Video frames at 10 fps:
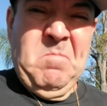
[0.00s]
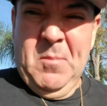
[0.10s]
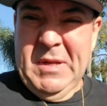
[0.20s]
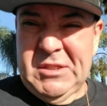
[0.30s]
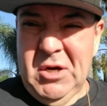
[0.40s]

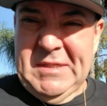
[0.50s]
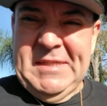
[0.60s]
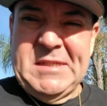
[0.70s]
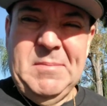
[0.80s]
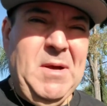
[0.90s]
I'm gonna start a
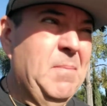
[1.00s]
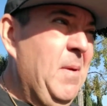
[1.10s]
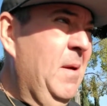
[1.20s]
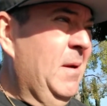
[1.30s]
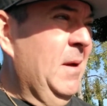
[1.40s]
system up.
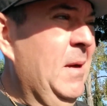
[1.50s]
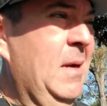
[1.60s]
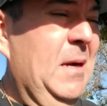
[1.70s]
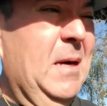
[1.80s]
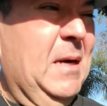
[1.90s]

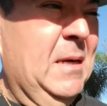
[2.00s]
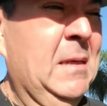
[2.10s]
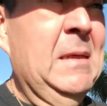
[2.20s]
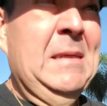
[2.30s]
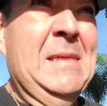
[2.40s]
Uh, I'm
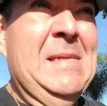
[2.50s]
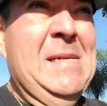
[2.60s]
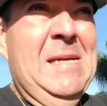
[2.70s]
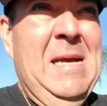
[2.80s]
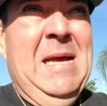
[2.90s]

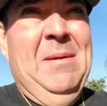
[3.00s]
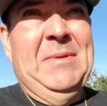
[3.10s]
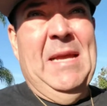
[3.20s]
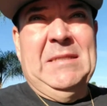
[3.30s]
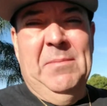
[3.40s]

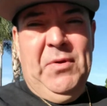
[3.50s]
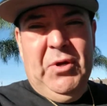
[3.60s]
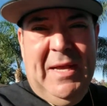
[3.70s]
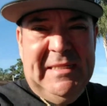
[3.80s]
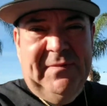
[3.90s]
gonna take some of
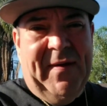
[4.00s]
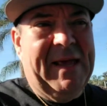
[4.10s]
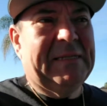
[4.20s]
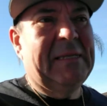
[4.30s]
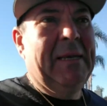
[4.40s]
your guys'
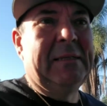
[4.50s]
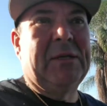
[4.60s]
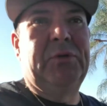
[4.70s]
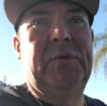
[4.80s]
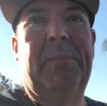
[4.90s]
advice, start doing